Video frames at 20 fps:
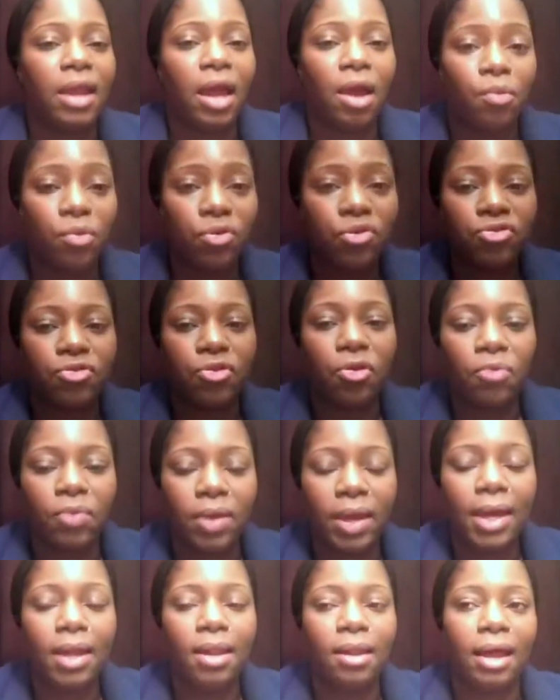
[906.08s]
I was so
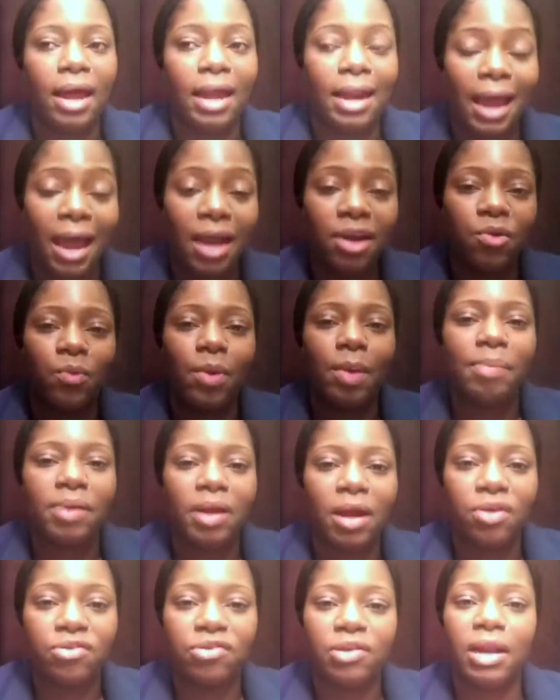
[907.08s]
ill, and I had a
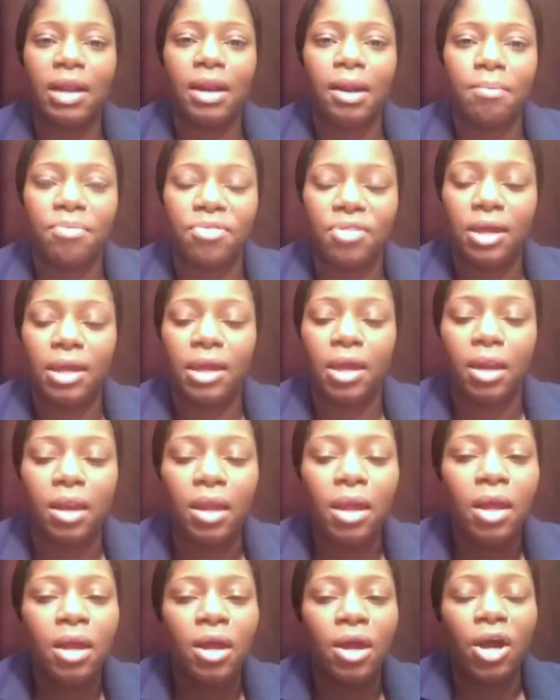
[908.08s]
webinar today, and I'm thinking,
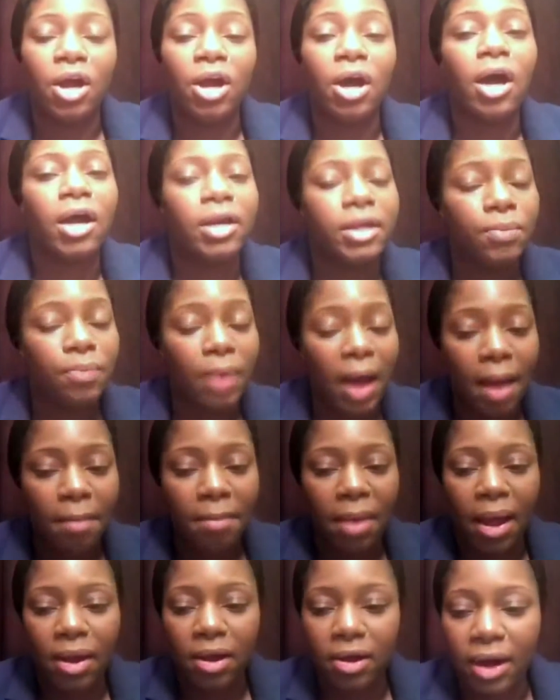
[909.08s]
God, am
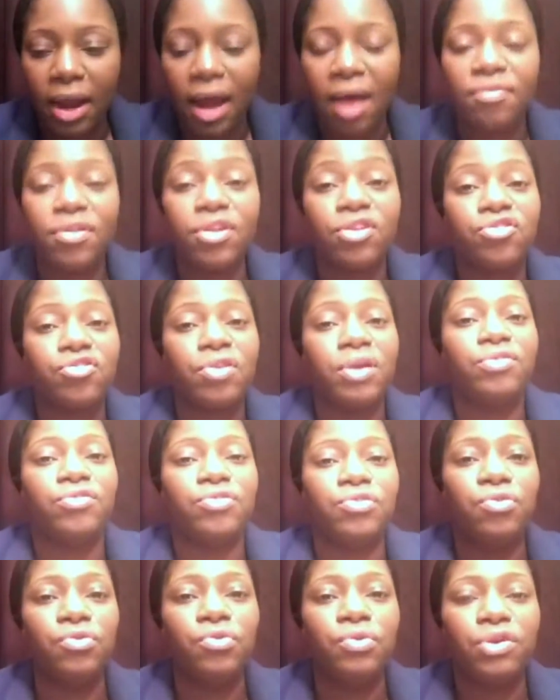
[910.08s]
I going to have the strength to
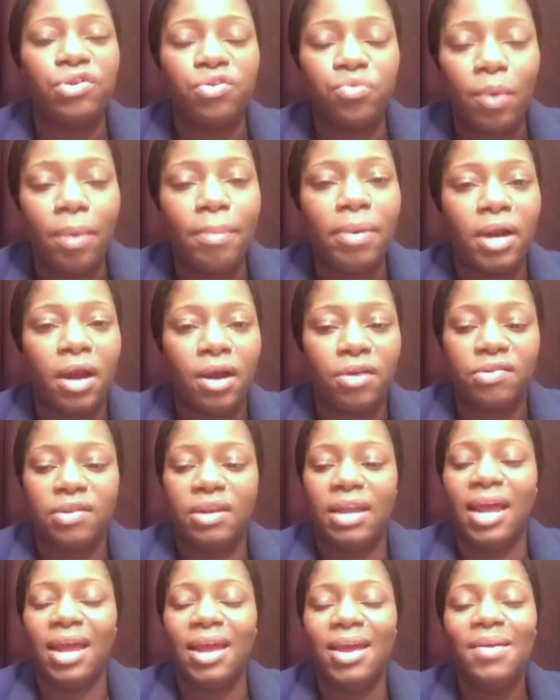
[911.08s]
do this webinar
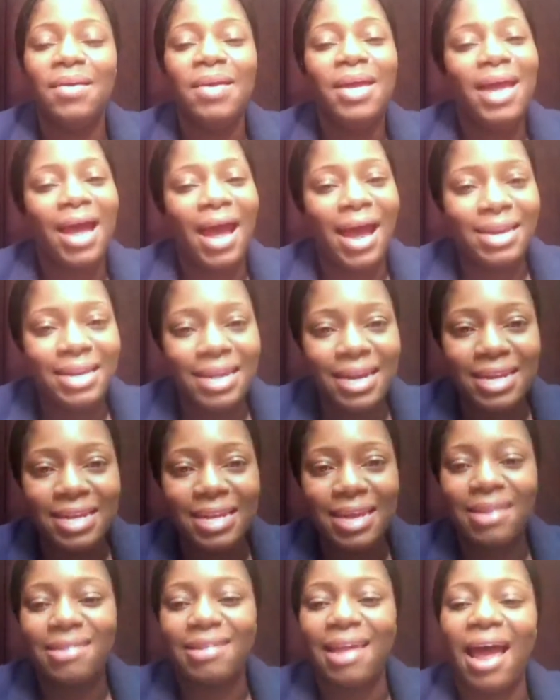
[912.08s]
today? And then,
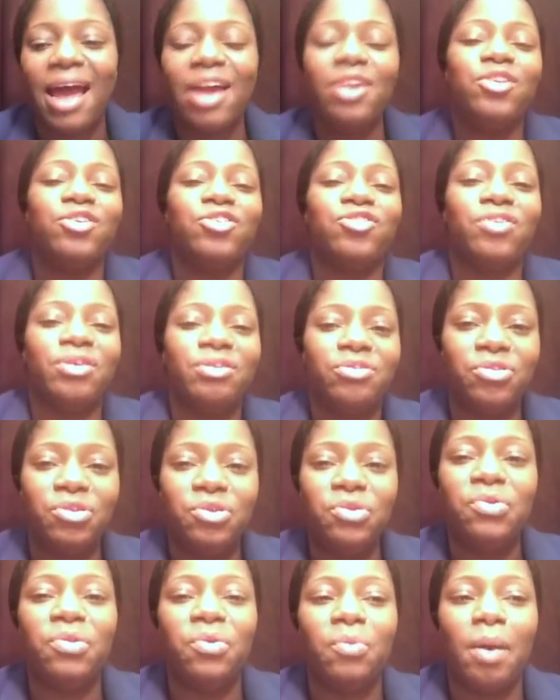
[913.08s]
yes, I had the strength to
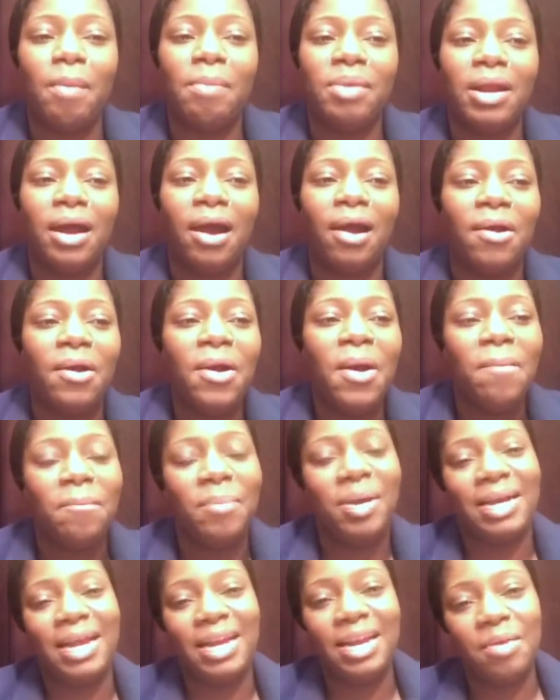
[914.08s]
do the webinar,
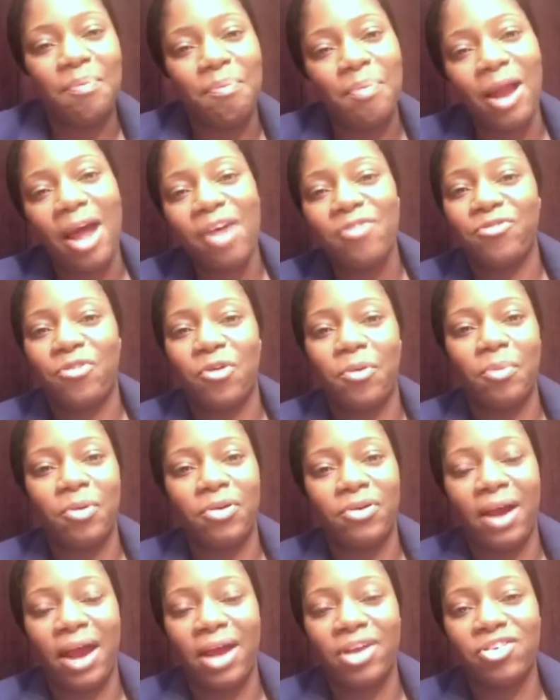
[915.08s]
but then the platform
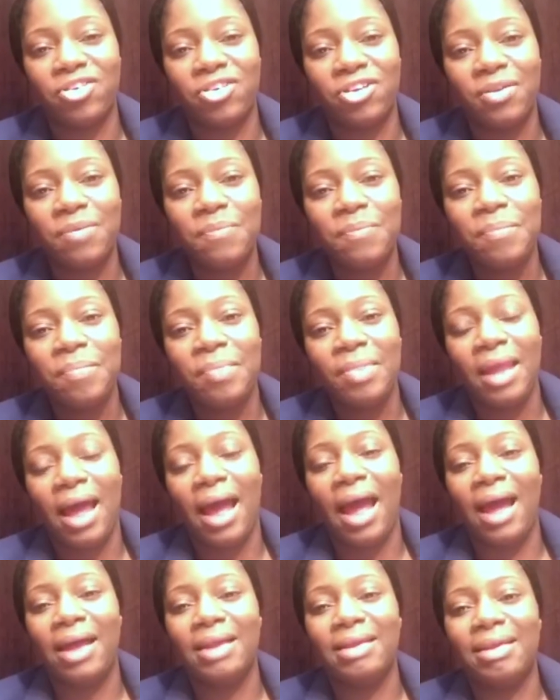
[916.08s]
crashed,
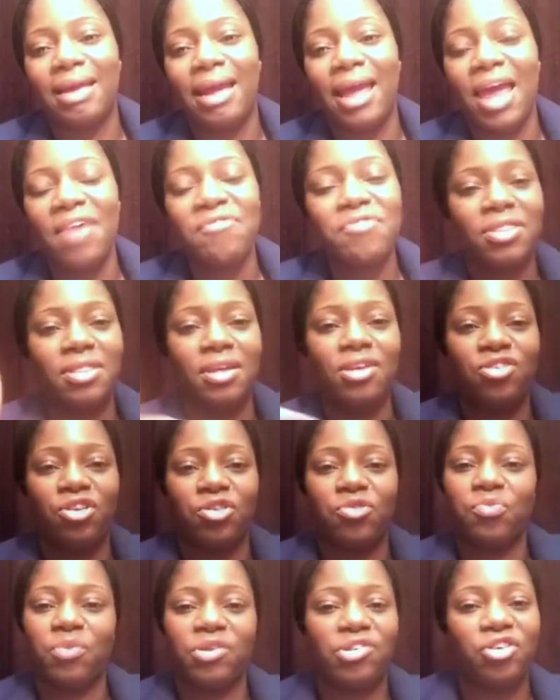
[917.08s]
and everything
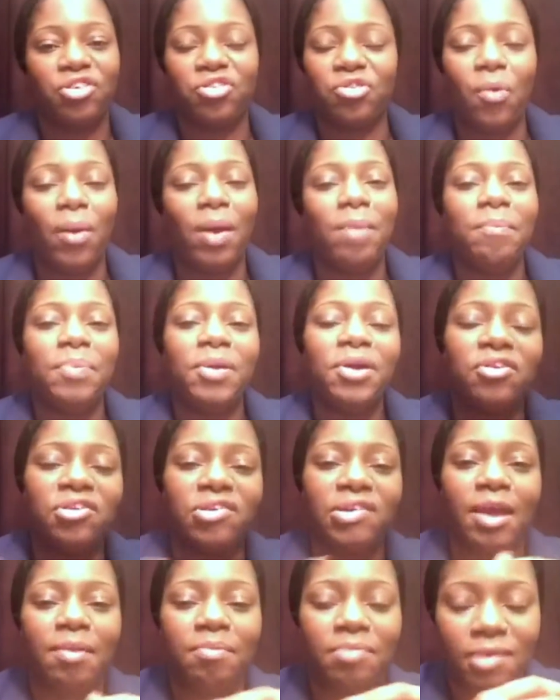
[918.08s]
was just going
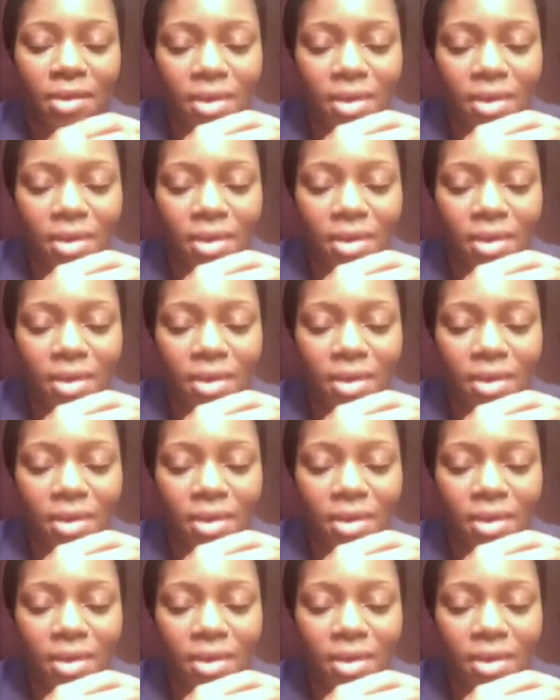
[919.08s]
pear-shaped.